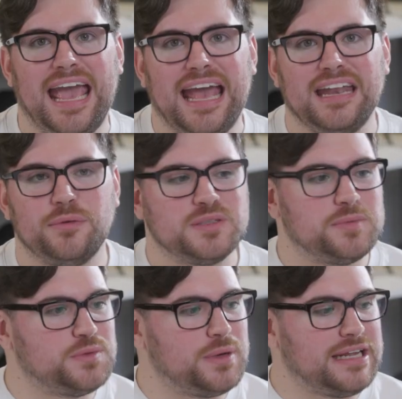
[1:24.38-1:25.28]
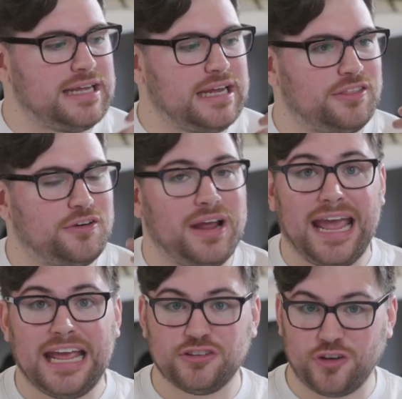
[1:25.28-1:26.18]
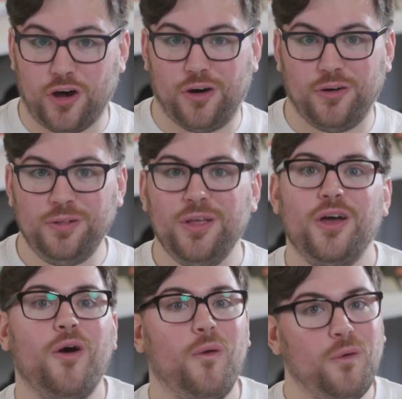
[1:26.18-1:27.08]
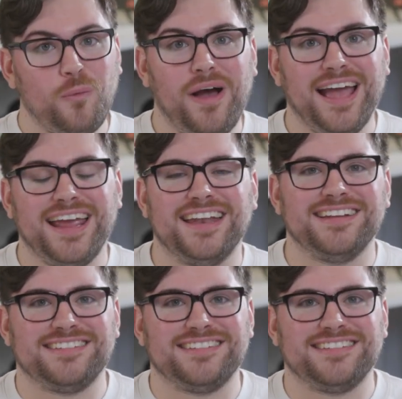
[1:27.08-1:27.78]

and it was between either a tall or wide